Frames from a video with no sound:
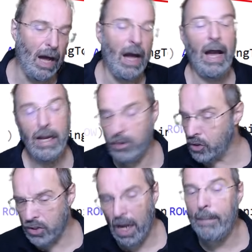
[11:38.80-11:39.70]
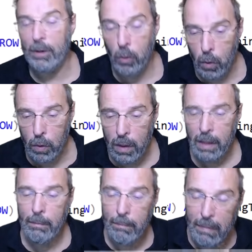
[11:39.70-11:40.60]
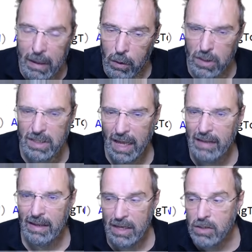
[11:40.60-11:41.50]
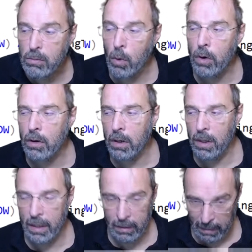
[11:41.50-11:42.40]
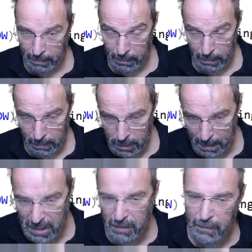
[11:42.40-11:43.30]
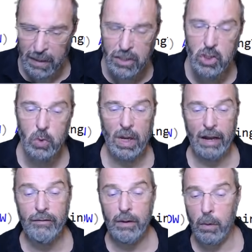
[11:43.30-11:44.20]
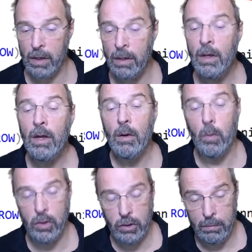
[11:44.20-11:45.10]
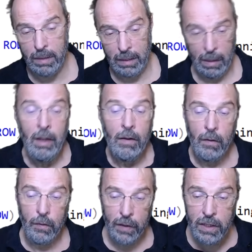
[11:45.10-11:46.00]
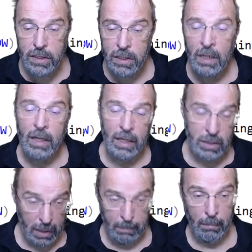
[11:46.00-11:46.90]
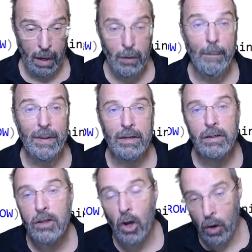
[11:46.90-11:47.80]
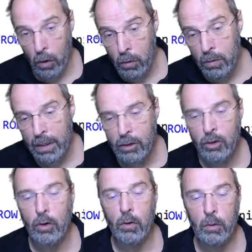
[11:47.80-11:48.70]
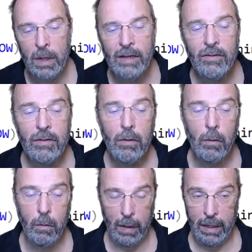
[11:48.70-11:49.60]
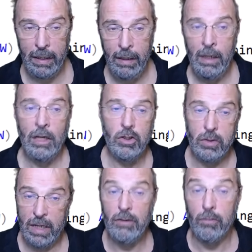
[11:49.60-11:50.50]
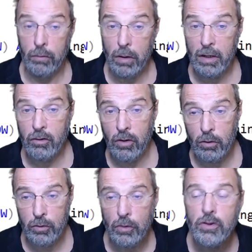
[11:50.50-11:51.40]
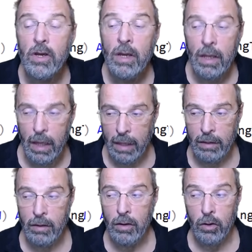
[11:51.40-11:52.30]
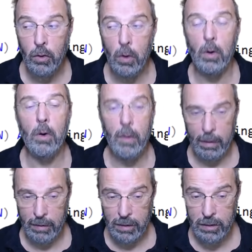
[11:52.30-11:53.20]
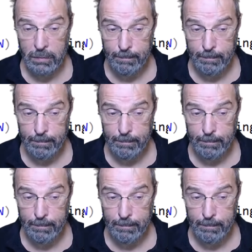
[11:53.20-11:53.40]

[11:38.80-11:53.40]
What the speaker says: I just type it all because that is more clear and specifies to everyone what you mean. This is, in my opinion, the only correct way to get running totals in your queries.